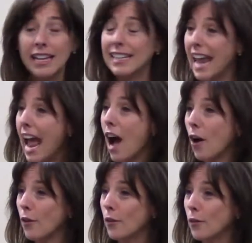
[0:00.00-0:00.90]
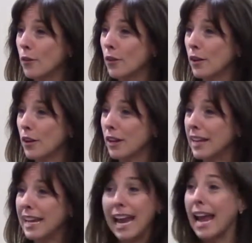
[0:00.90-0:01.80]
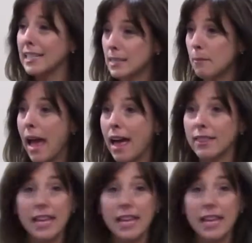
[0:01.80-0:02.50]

Now, he hates math